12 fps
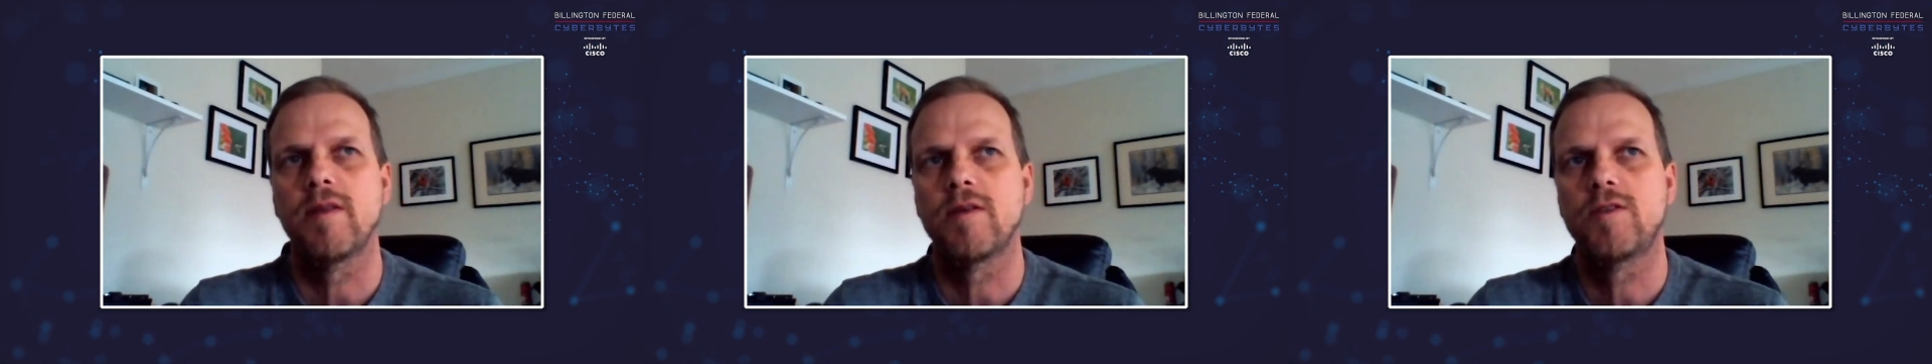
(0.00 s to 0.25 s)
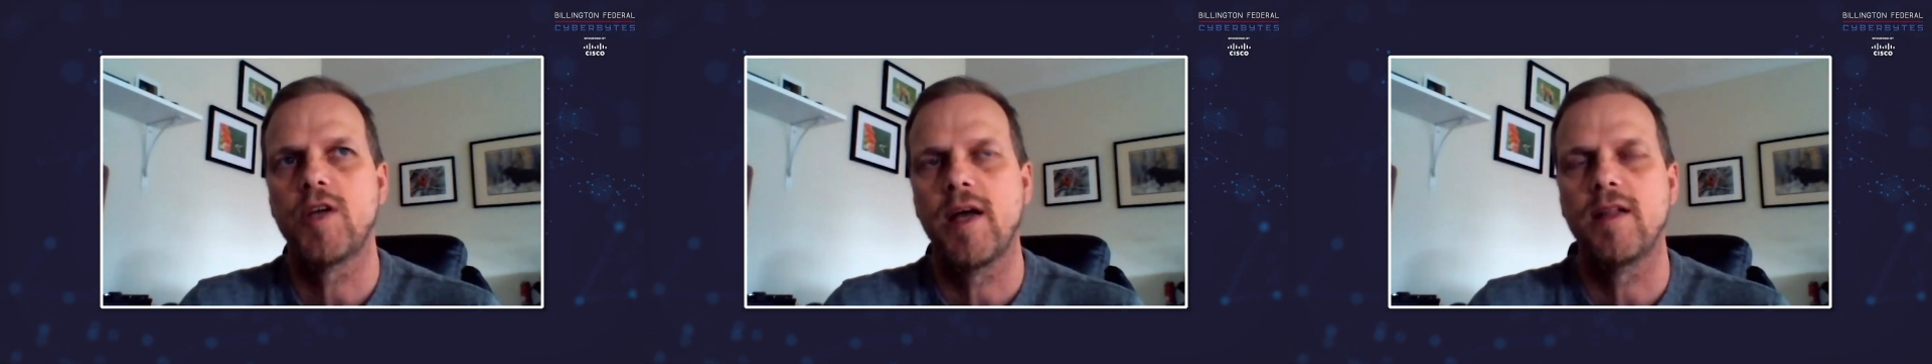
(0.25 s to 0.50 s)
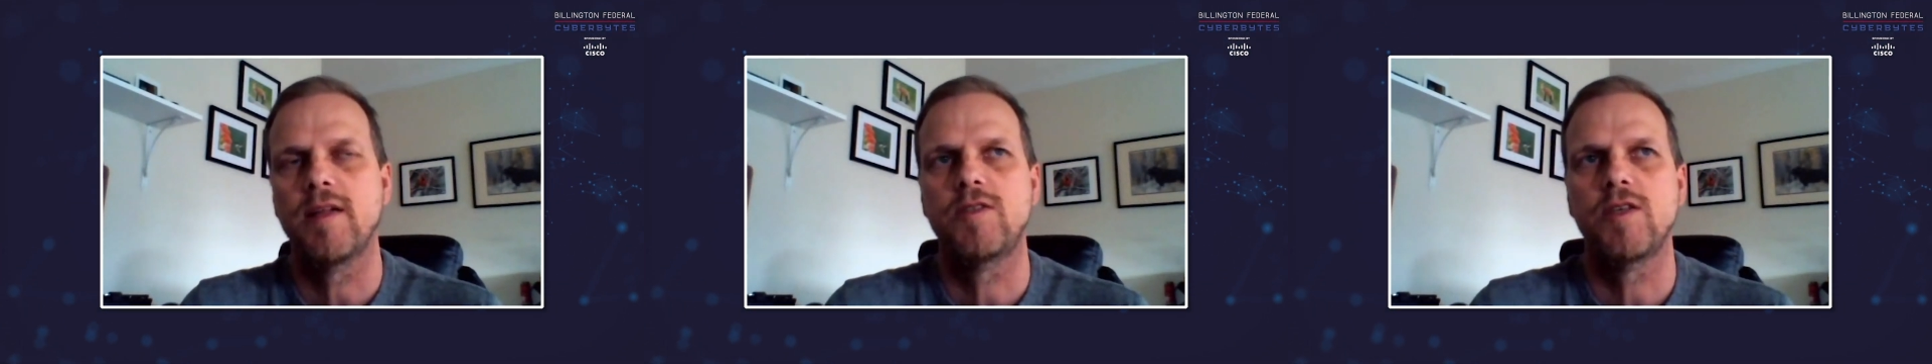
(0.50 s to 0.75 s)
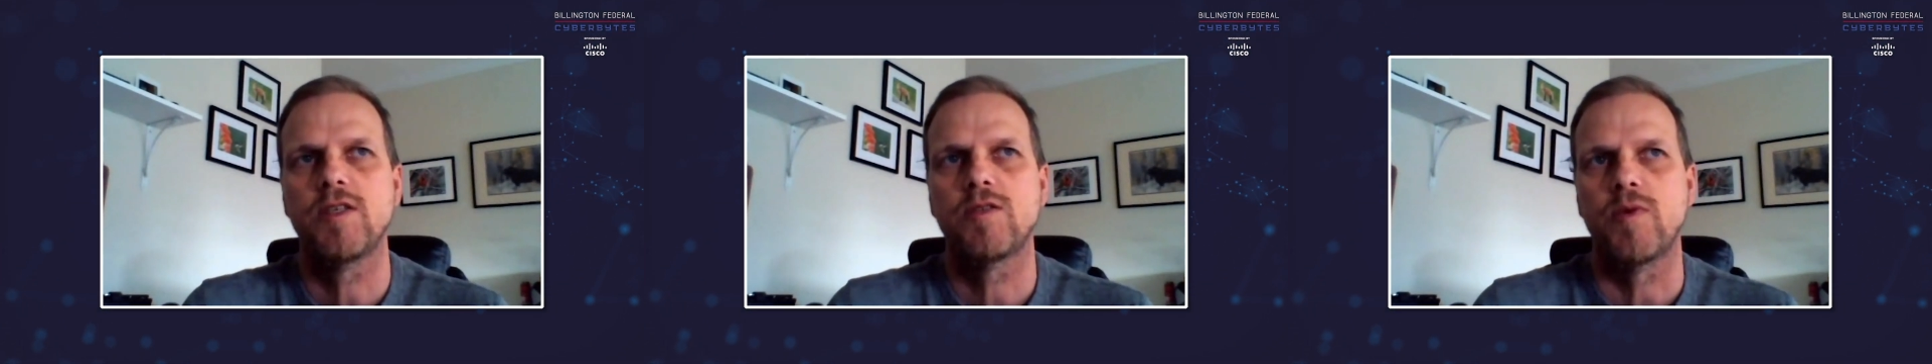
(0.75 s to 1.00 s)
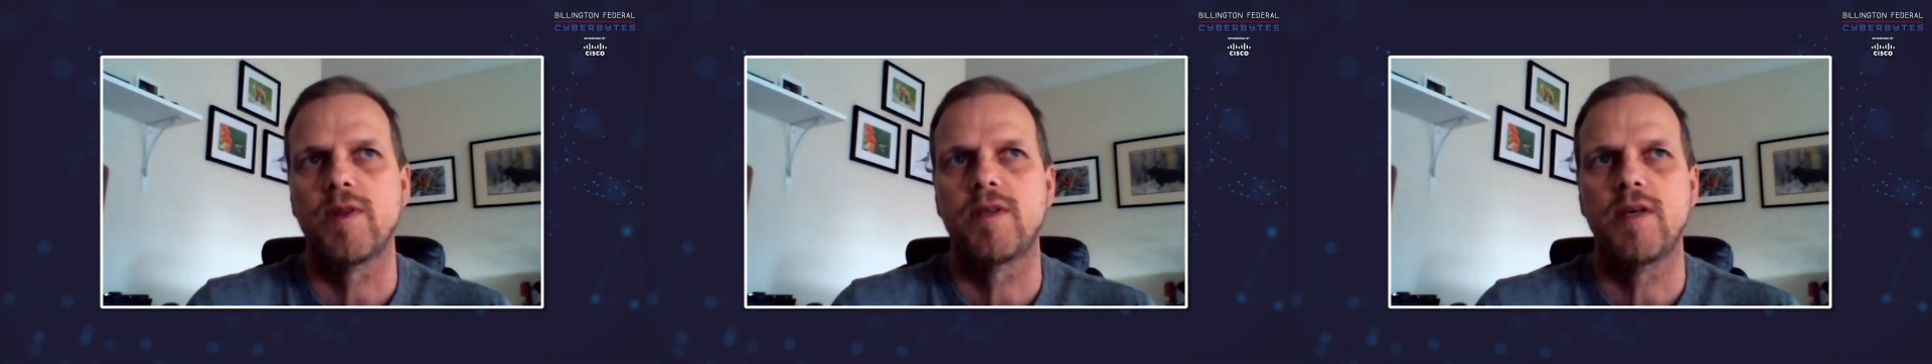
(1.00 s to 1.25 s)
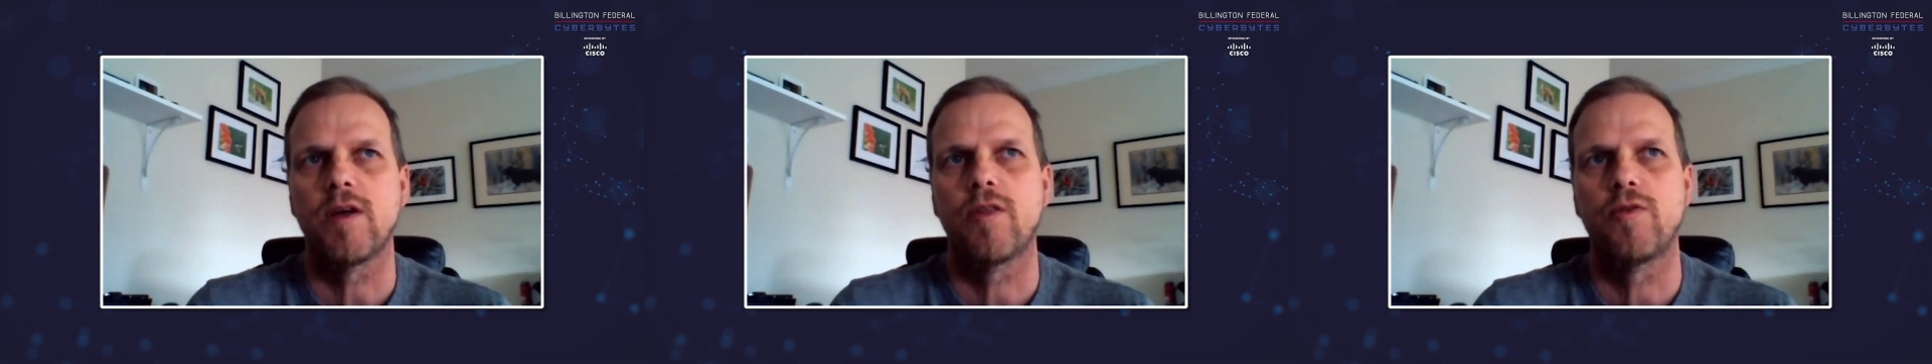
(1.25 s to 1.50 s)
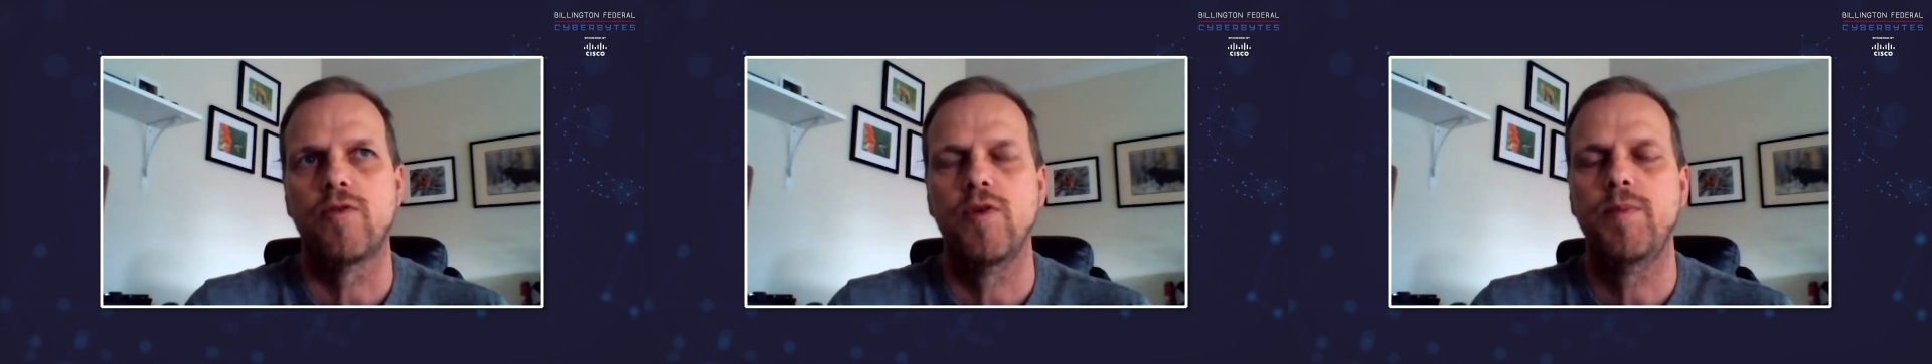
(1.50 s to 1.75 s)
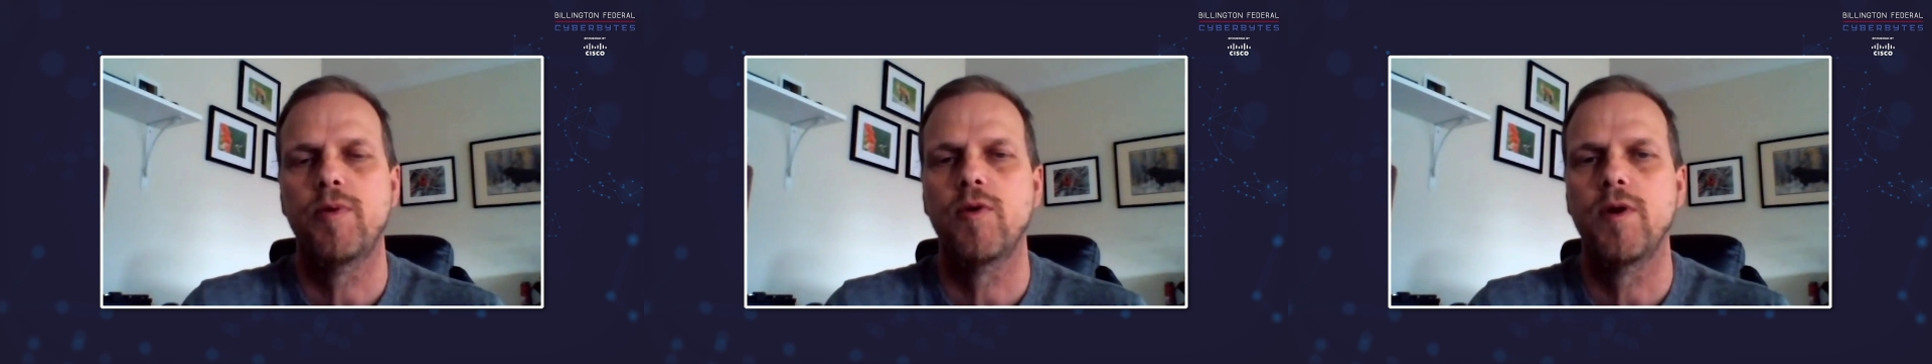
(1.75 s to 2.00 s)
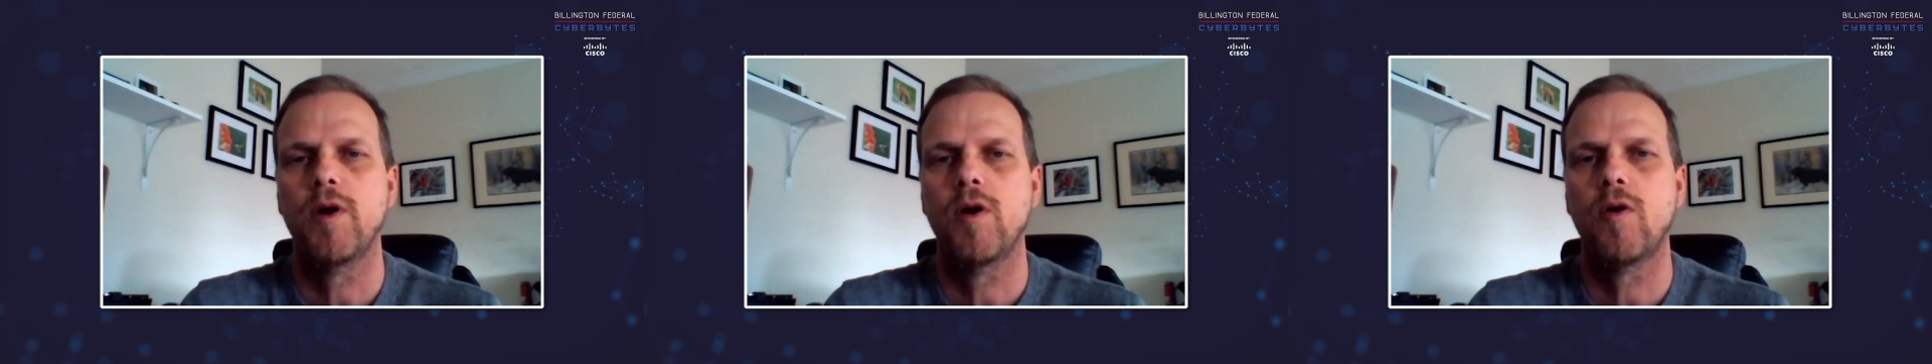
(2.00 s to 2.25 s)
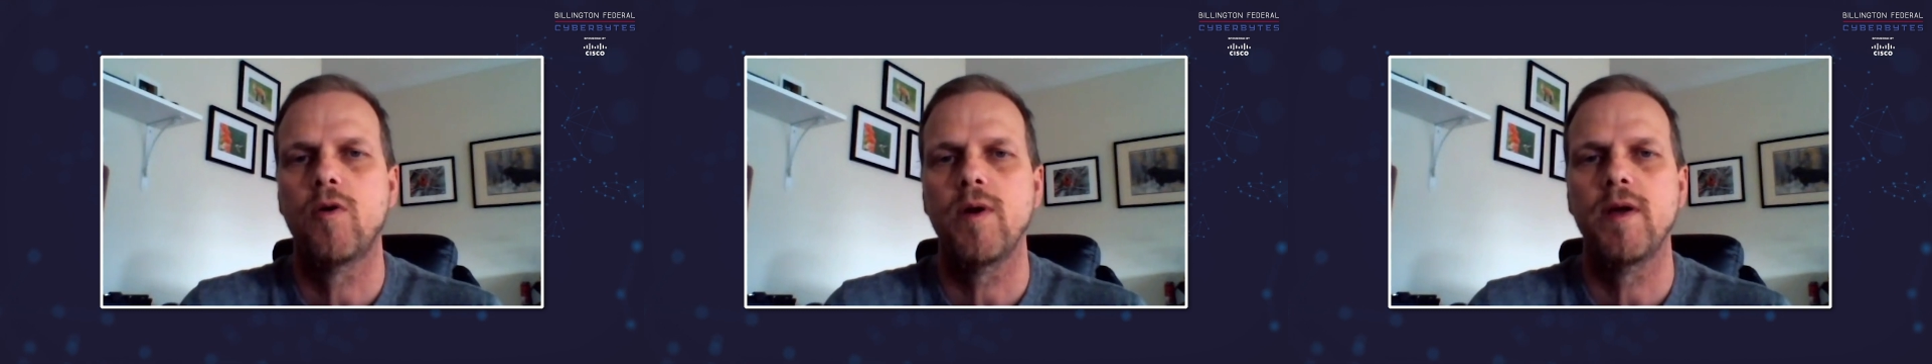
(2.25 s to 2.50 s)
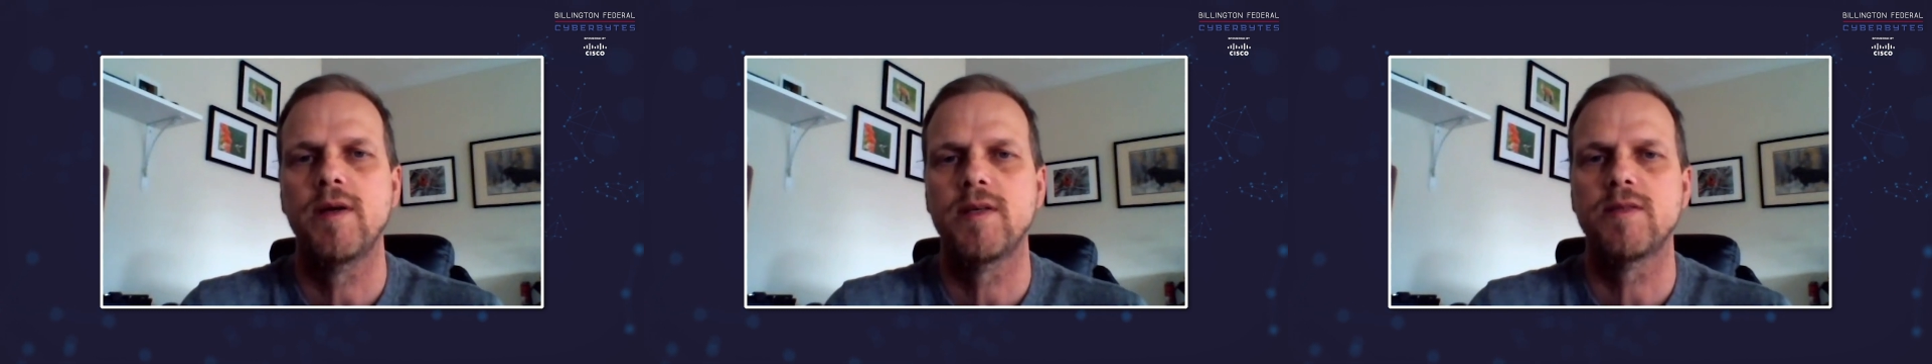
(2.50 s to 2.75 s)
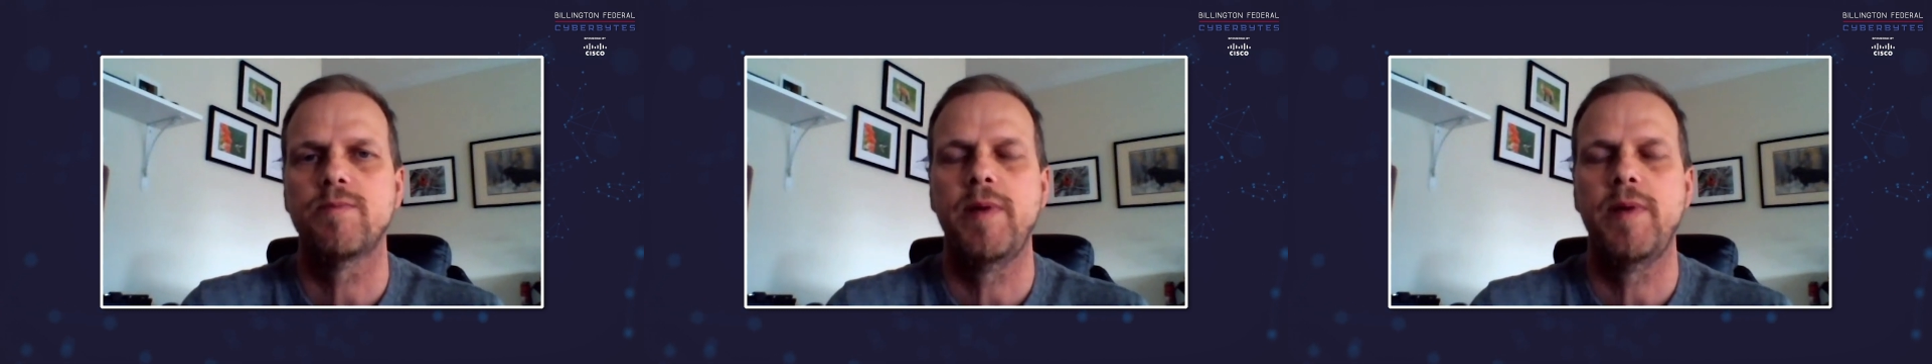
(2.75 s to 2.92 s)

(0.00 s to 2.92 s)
challenges with TIC 3.0 is